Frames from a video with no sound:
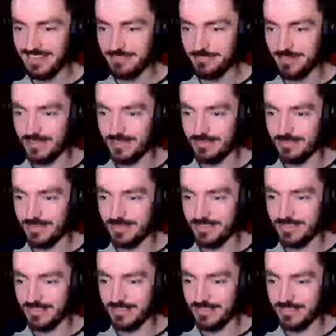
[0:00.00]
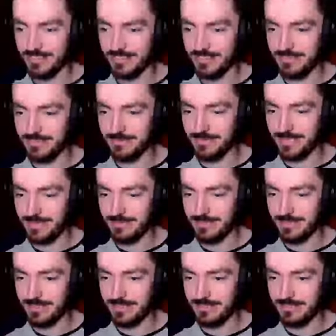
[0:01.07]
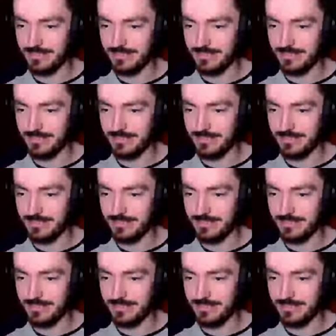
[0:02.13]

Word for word: I pressed the button and now I don't know what's happening.